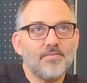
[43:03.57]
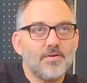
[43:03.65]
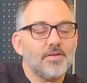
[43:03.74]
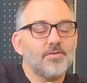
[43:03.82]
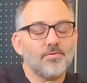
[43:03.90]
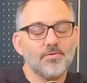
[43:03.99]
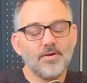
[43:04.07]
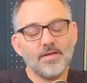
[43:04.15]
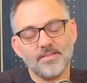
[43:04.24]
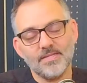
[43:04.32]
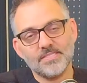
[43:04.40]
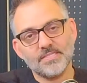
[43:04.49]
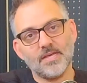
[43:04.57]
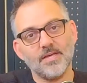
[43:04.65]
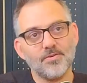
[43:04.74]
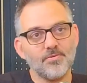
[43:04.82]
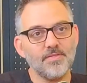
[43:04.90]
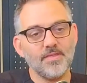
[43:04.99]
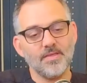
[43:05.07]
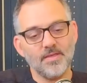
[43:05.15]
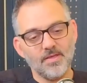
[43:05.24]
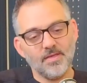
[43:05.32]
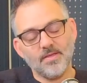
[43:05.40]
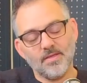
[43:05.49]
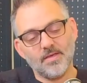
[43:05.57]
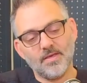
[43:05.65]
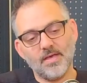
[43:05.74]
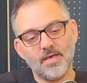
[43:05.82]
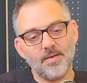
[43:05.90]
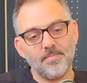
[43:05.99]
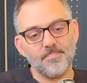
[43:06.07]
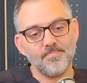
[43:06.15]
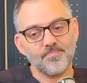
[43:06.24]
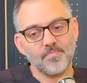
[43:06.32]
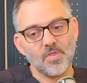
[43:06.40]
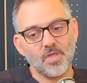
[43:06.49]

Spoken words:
under, or at least under the um,